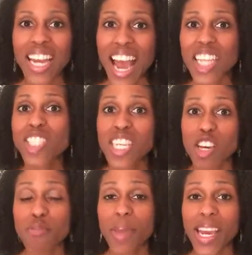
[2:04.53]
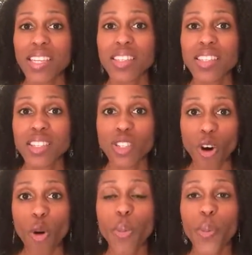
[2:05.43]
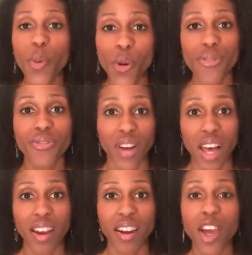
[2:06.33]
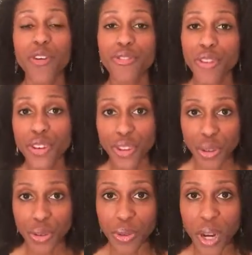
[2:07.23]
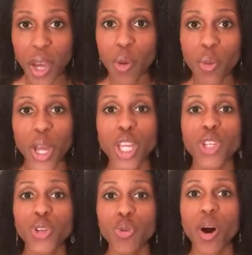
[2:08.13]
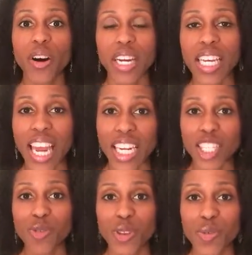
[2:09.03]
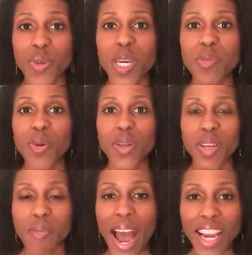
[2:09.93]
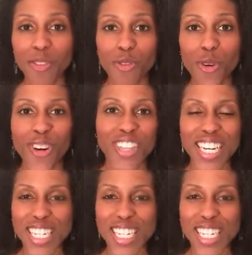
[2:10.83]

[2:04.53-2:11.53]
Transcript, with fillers: and actually, it makes the scope more fun for you when you are engaging with the people in the back and forth,